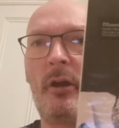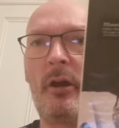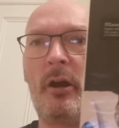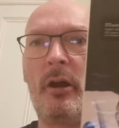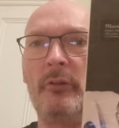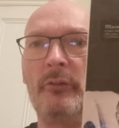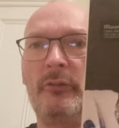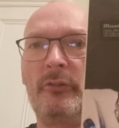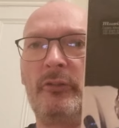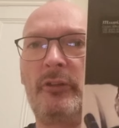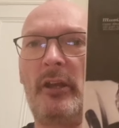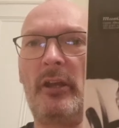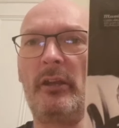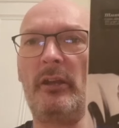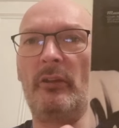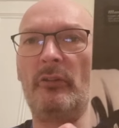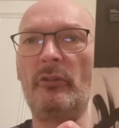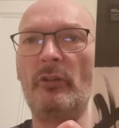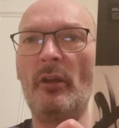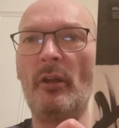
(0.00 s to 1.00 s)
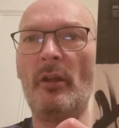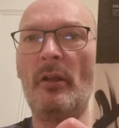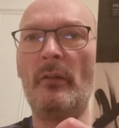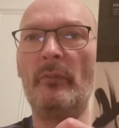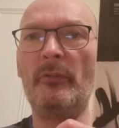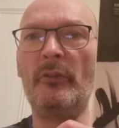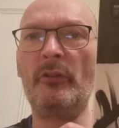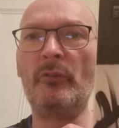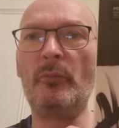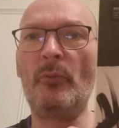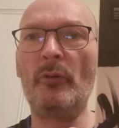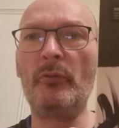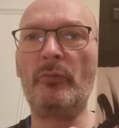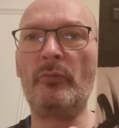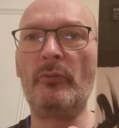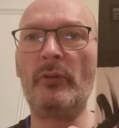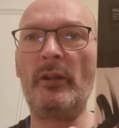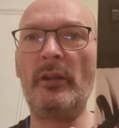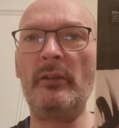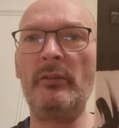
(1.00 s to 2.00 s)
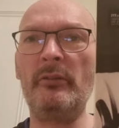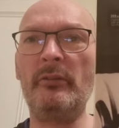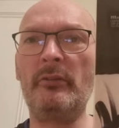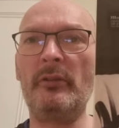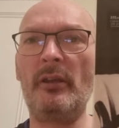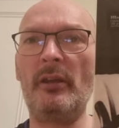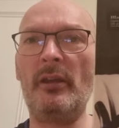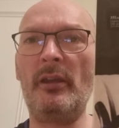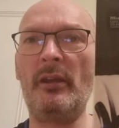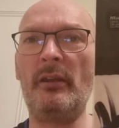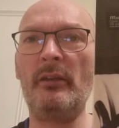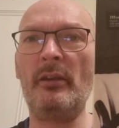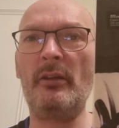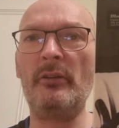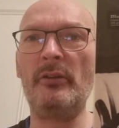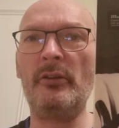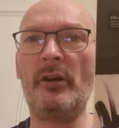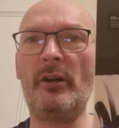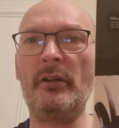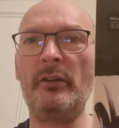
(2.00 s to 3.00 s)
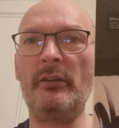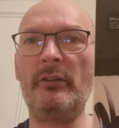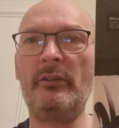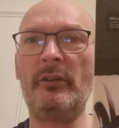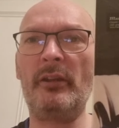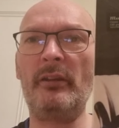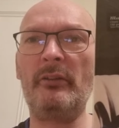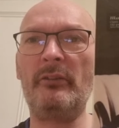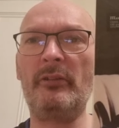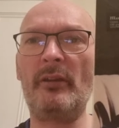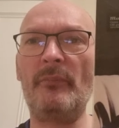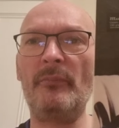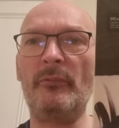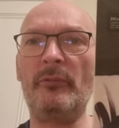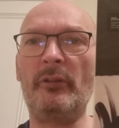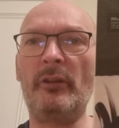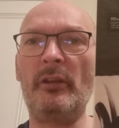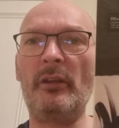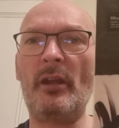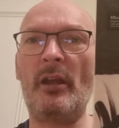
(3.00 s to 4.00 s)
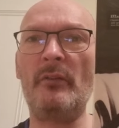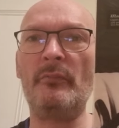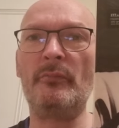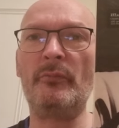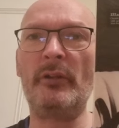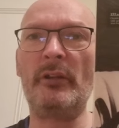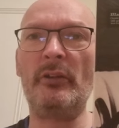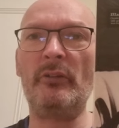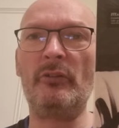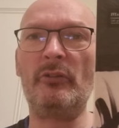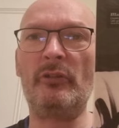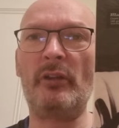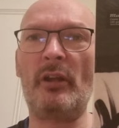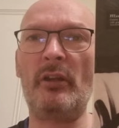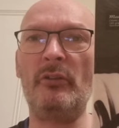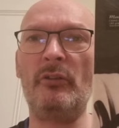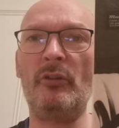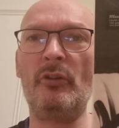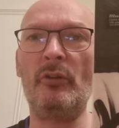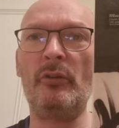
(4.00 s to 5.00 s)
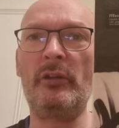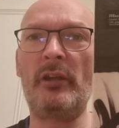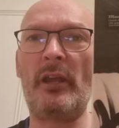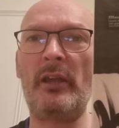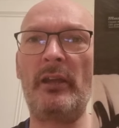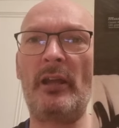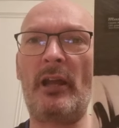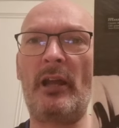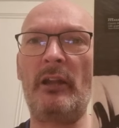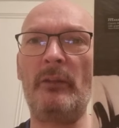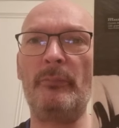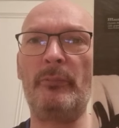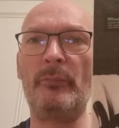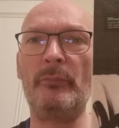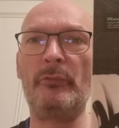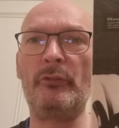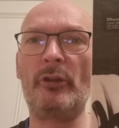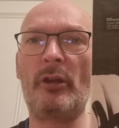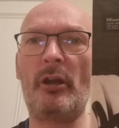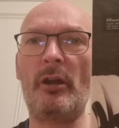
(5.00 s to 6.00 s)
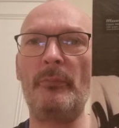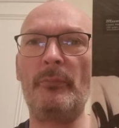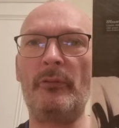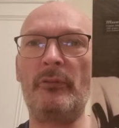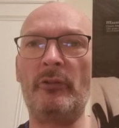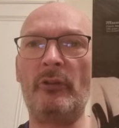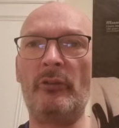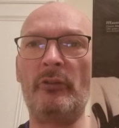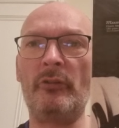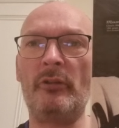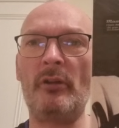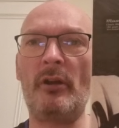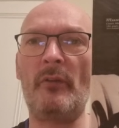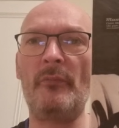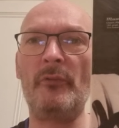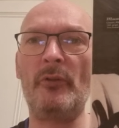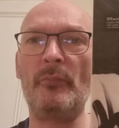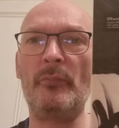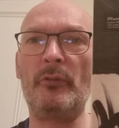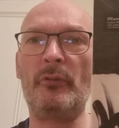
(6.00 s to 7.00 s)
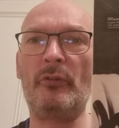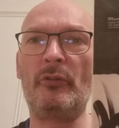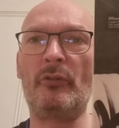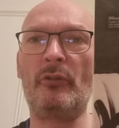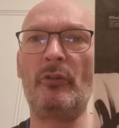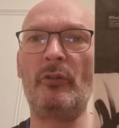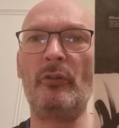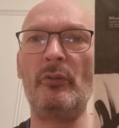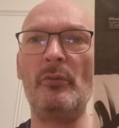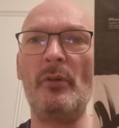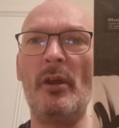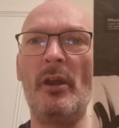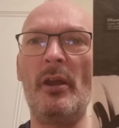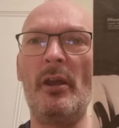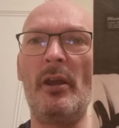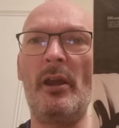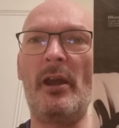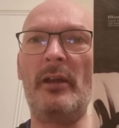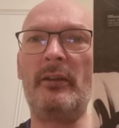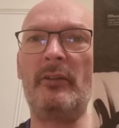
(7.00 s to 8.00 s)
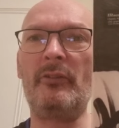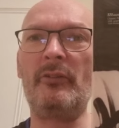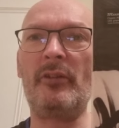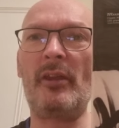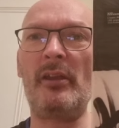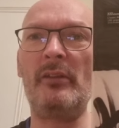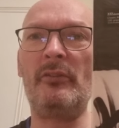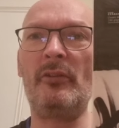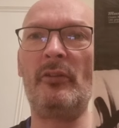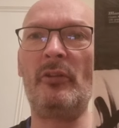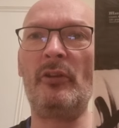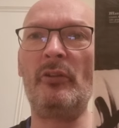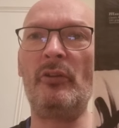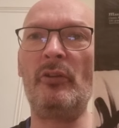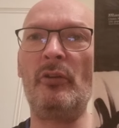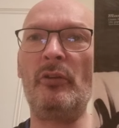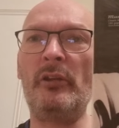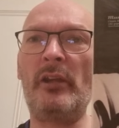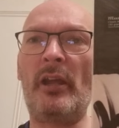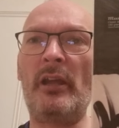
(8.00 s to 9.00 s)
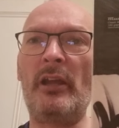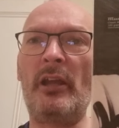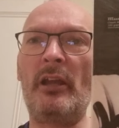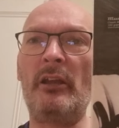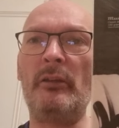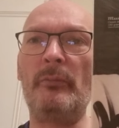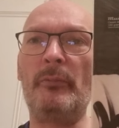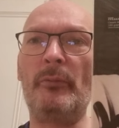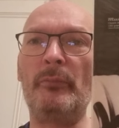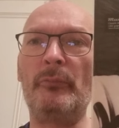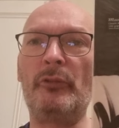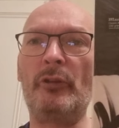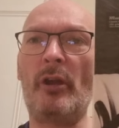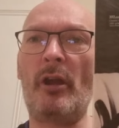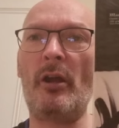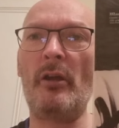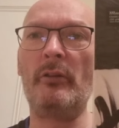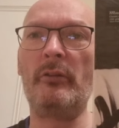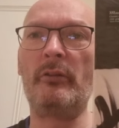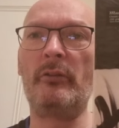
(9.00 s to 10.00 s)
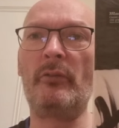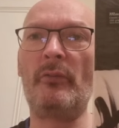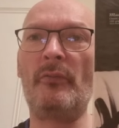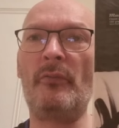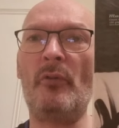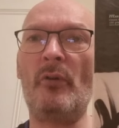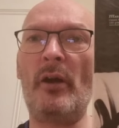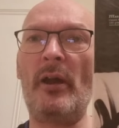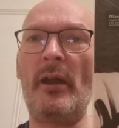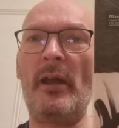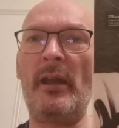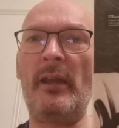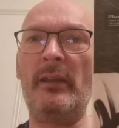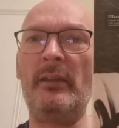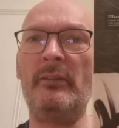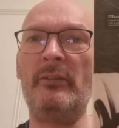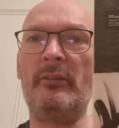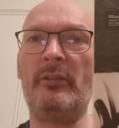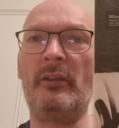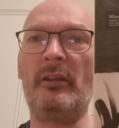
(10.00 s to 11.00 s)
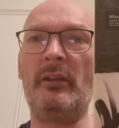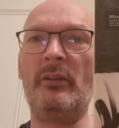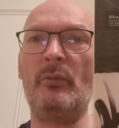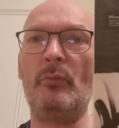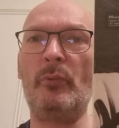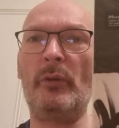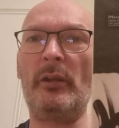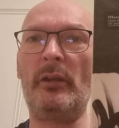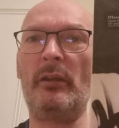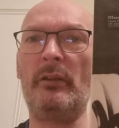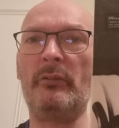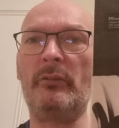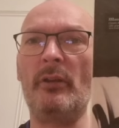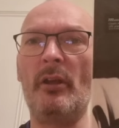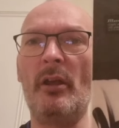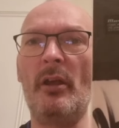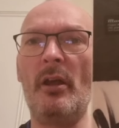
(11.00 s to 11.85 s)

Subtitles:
On Stage. This was released in 1970 and reached a UK album chart position of number 2, and it stayed in the UK album charts for 18 weeks.